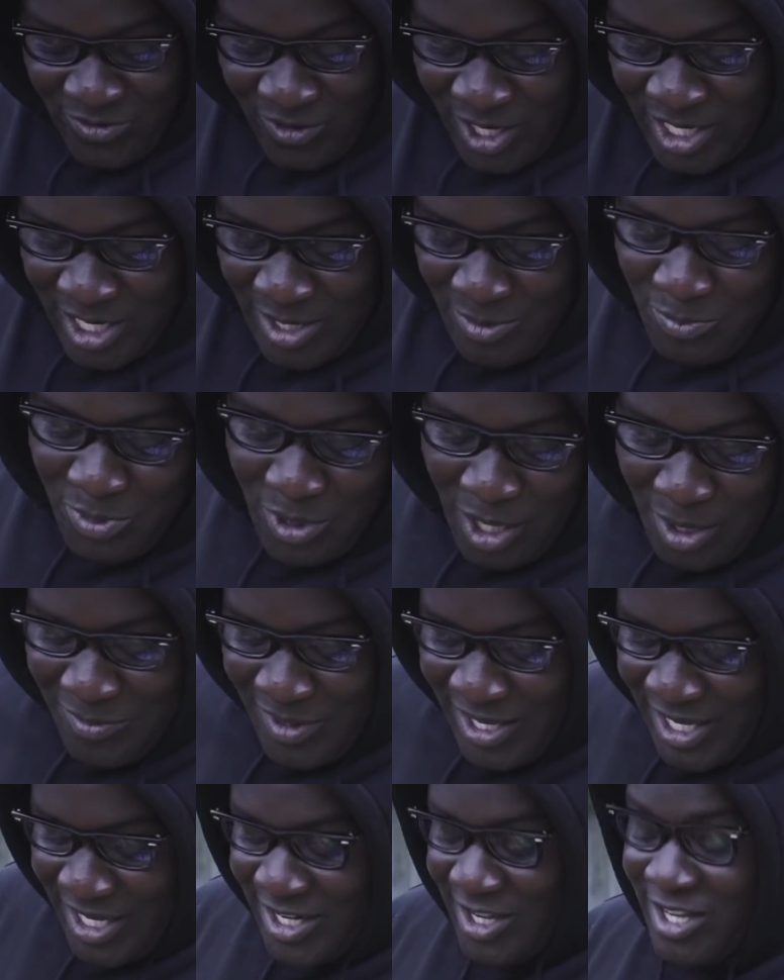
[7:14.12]
fucking blocked
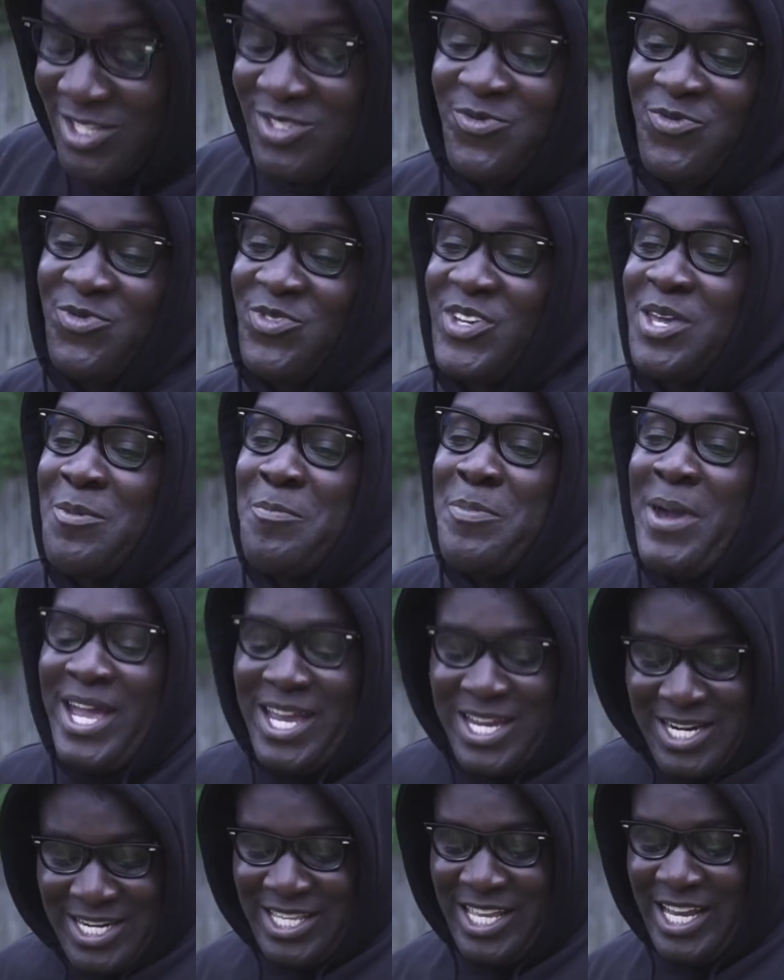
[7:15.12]
me. You know, I was thinking
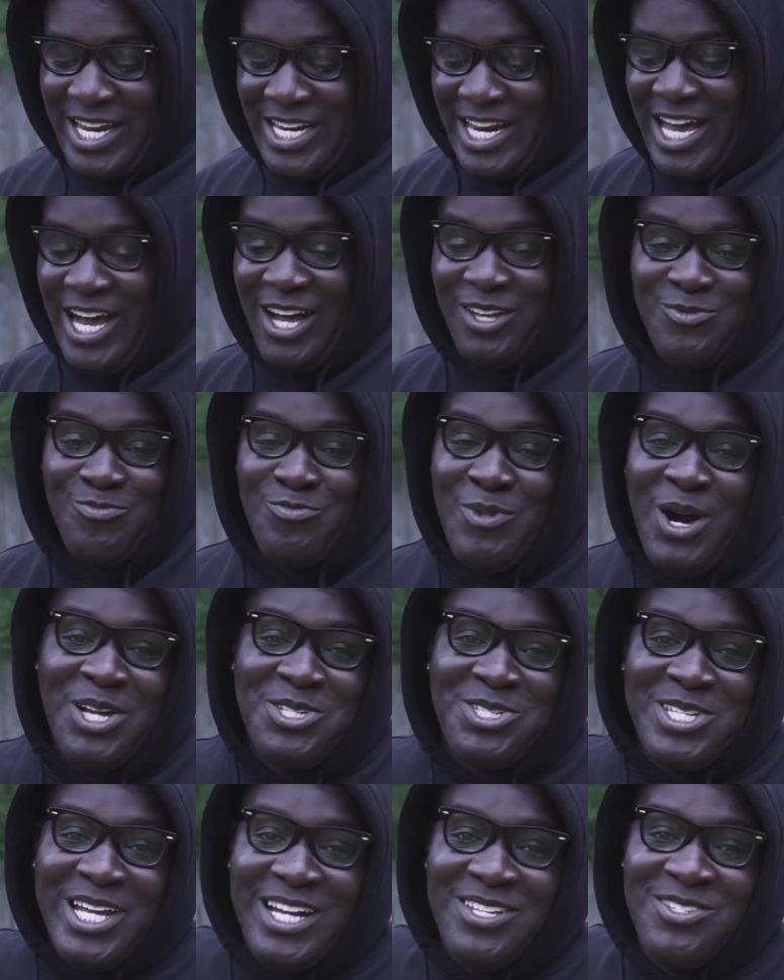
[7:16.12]
back in the day now, I'd
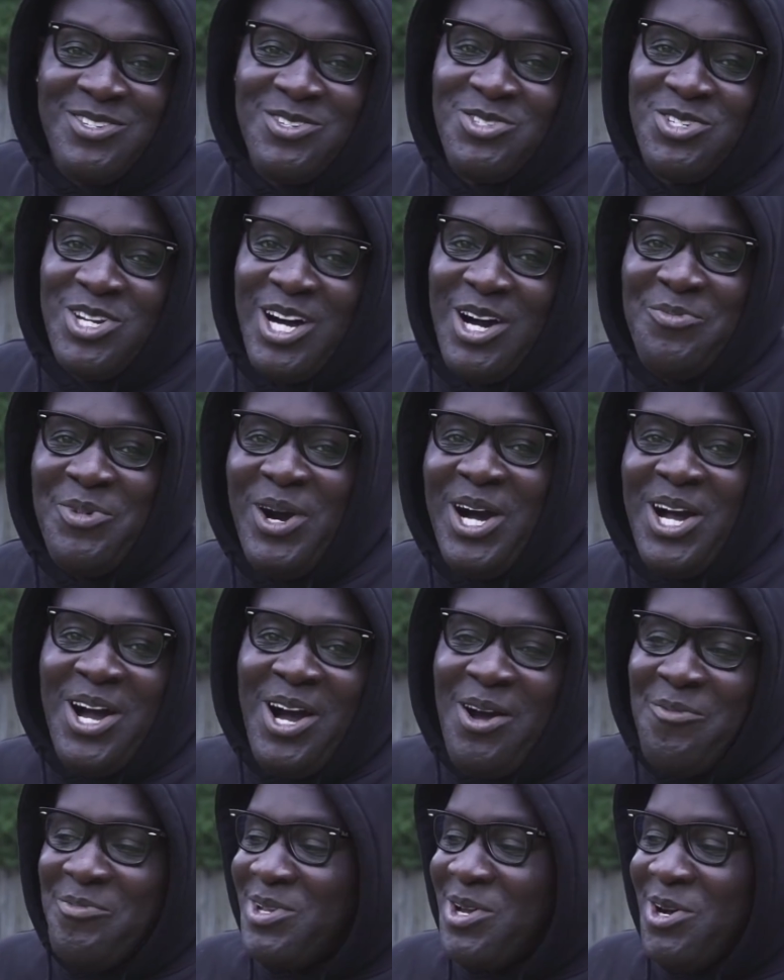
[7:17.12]
march down to his yard, but I
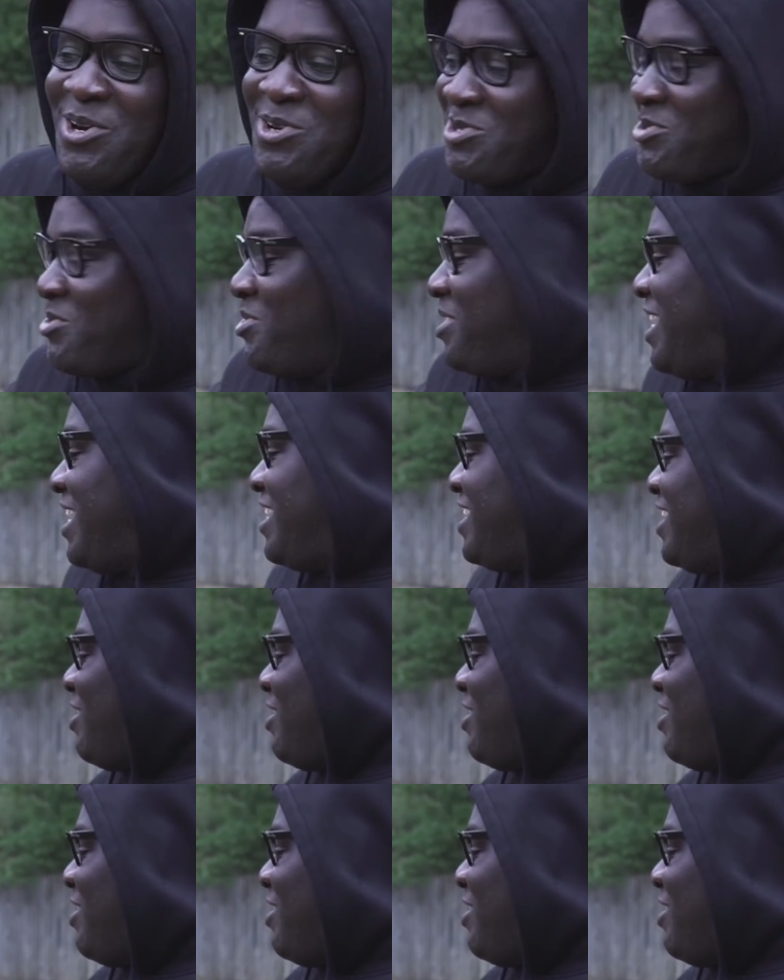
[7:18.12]
can't be going doing that